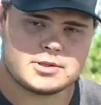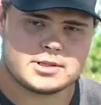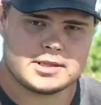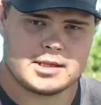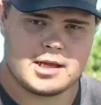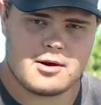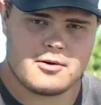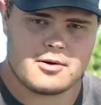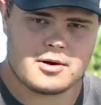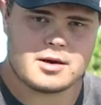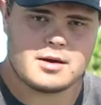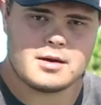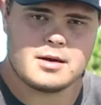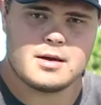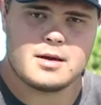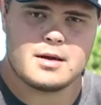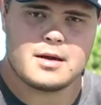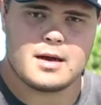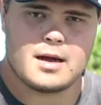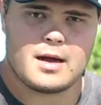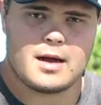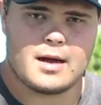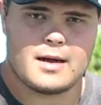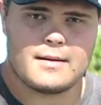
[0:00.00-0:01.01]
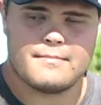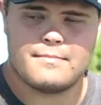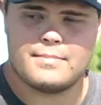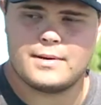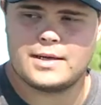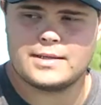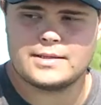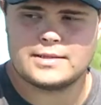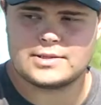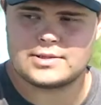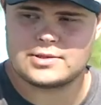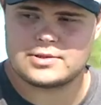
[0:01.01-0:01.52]
slower,
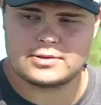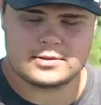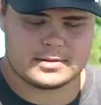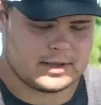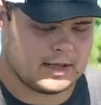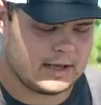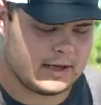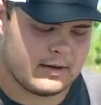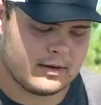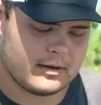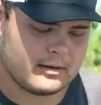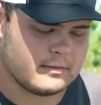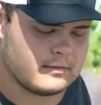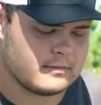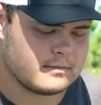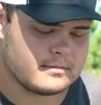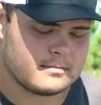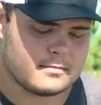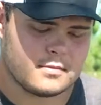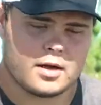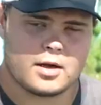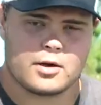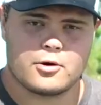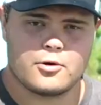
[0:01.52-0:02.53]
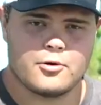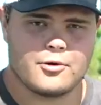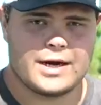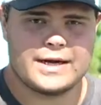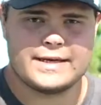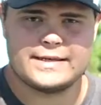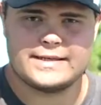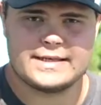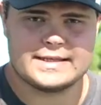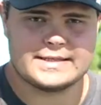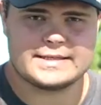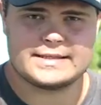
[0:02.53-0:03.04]
but still
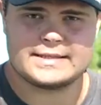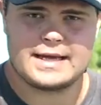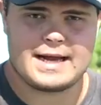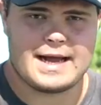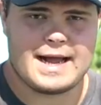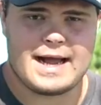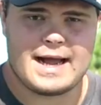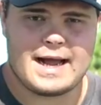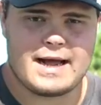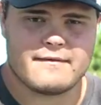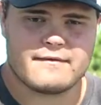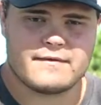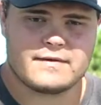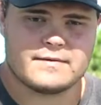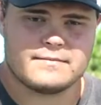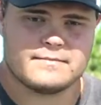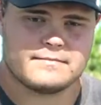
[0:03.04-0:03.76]
great disc to have.